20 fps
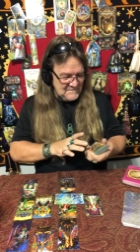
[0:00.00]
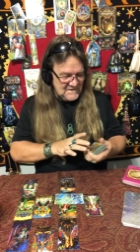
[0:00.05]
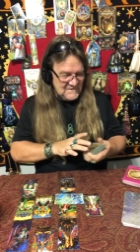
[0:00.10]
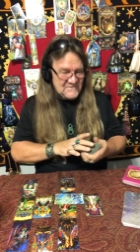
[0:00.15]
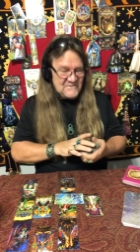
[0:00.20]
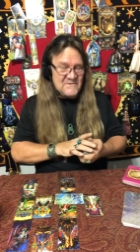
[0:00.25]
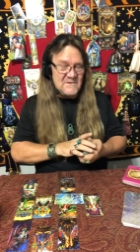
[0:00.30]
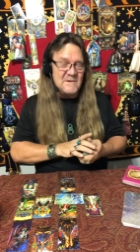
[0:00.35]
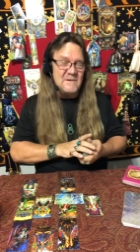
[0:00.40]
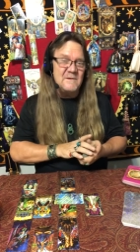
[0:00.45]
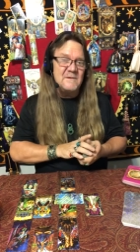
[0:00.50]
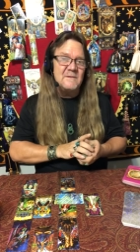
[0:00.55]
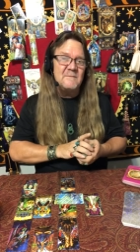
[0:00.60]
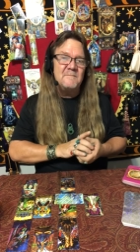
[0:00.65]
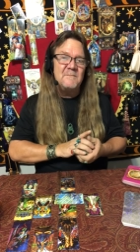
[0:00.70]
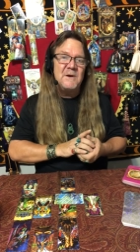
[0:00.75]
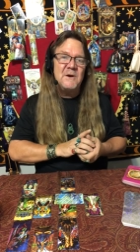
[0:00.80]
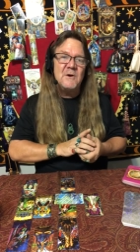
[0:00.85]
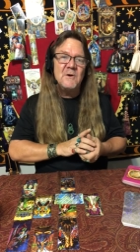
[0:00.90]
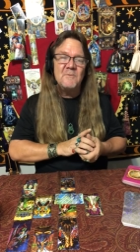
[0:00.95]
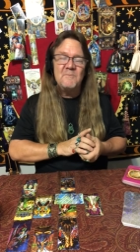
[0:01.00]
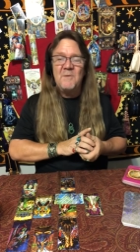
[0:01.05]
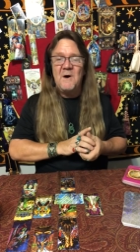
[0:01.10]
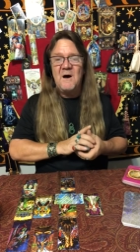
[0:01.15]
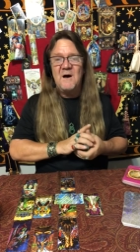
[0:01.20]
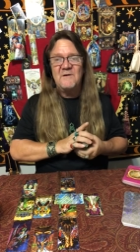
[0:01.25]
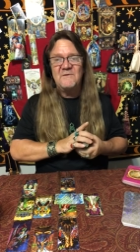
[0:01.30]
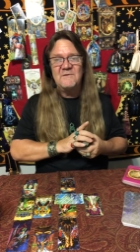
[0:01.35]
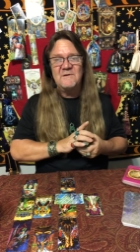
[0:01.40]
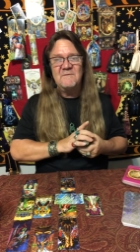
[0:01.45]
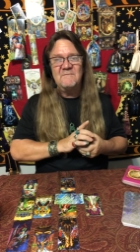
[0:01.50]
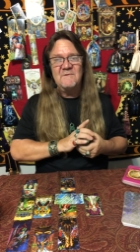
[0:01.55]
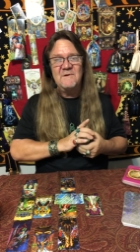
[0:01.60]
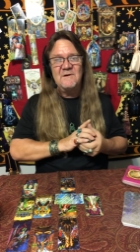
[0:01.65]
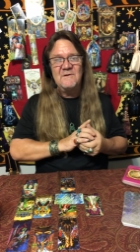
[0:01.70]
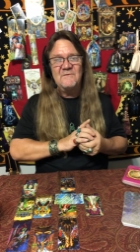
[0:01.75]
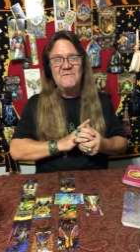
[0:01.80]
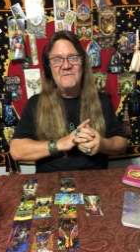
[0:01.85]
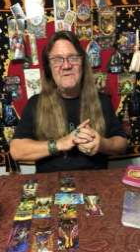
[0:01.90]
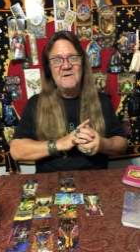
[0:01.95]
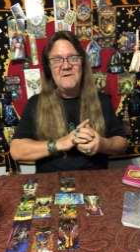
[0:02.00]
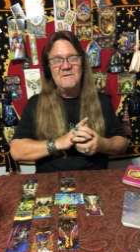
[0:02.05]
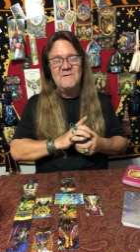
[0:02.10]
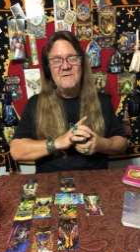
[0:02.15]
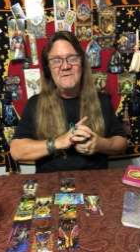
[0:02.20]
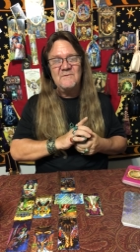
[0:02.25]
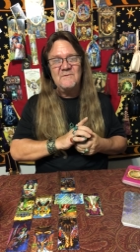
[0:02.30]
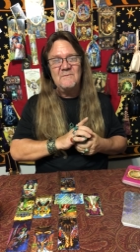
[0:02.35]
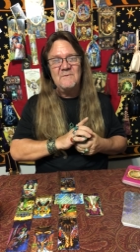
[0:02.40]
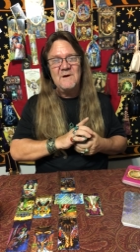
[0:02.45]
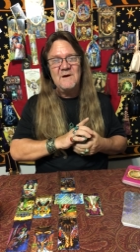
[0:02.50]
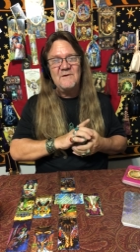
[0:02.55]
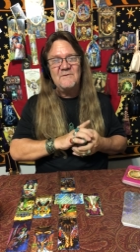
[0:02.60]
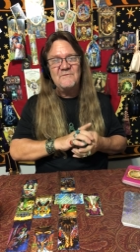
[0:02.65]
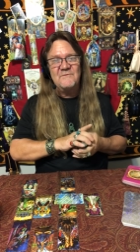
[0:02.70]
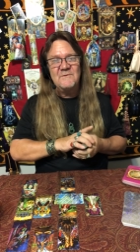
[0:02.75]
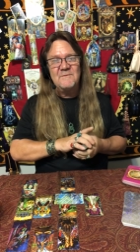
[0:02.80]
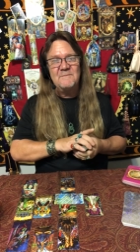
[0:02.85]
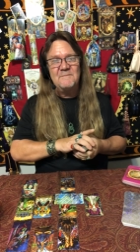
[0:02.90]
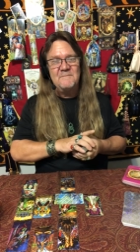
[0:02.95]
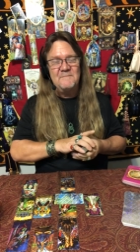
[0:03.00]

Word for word: Let's send pure positive energy in their direction.